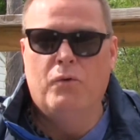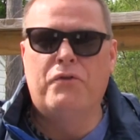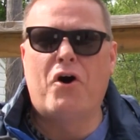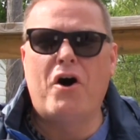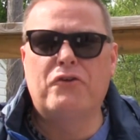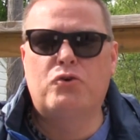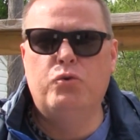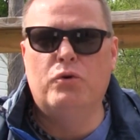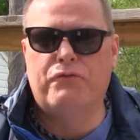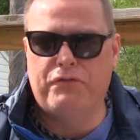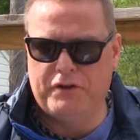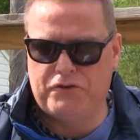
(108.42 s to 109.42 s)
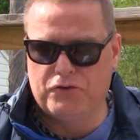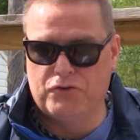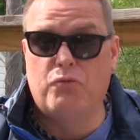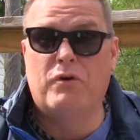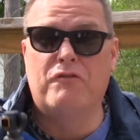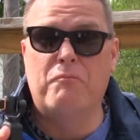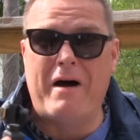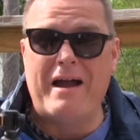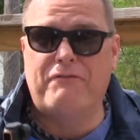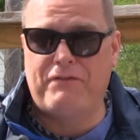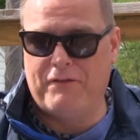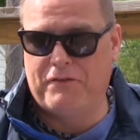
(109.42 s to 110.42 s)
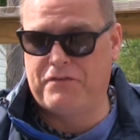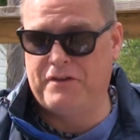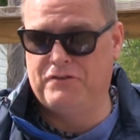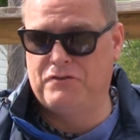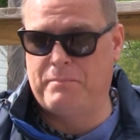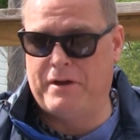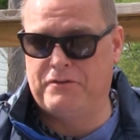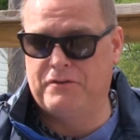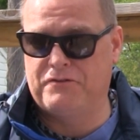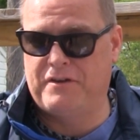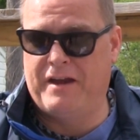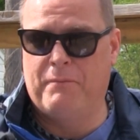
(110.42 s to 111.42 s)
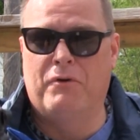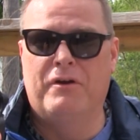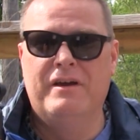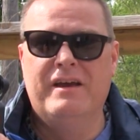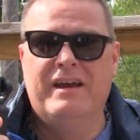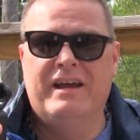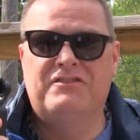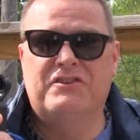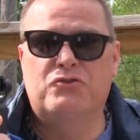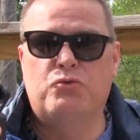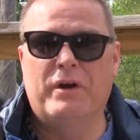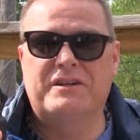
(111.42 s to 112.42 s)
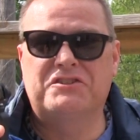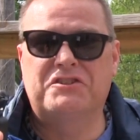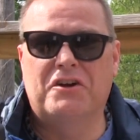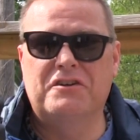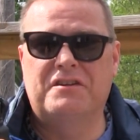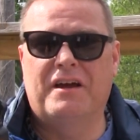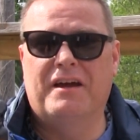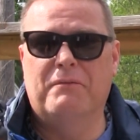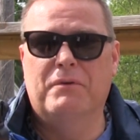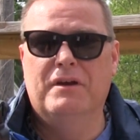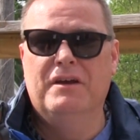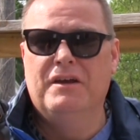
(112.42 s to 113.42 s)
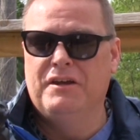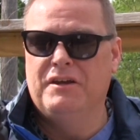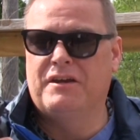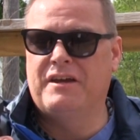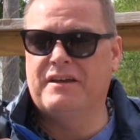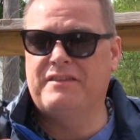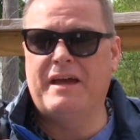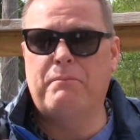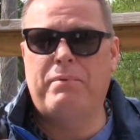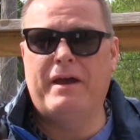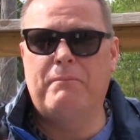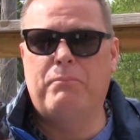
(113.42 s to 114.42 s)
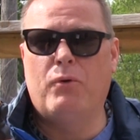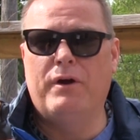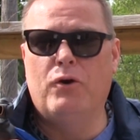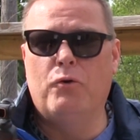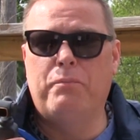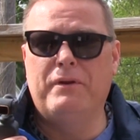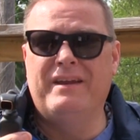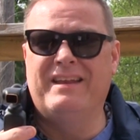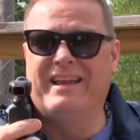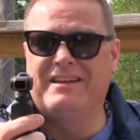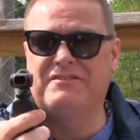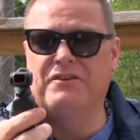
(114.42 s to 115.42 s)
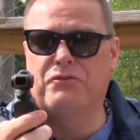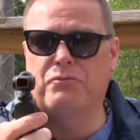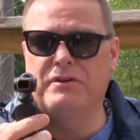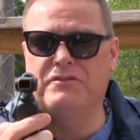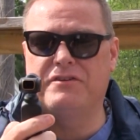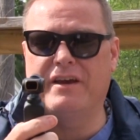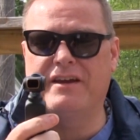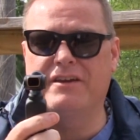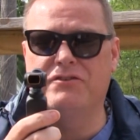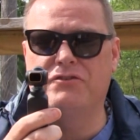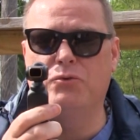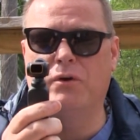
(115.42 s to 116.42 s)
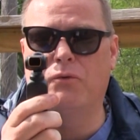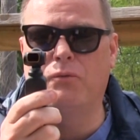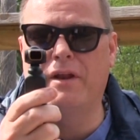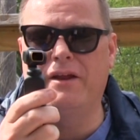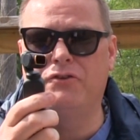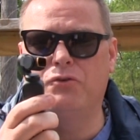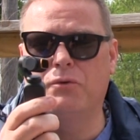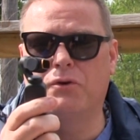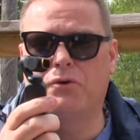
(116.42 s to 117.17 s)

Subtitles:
With all the cool features, one of my favorite things about this camera is its quick start time. You kick that bad boy open, in less than 3 seconds, you are ready to